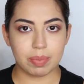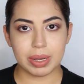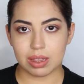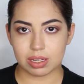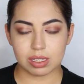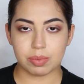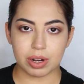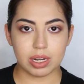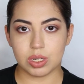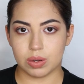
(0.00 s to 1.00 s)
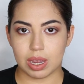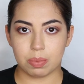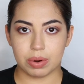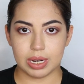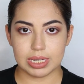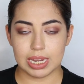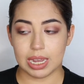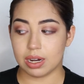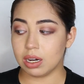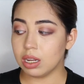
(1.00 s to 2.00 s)
but in the summer I do get pretty
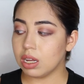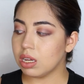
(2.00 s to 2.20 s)
tan.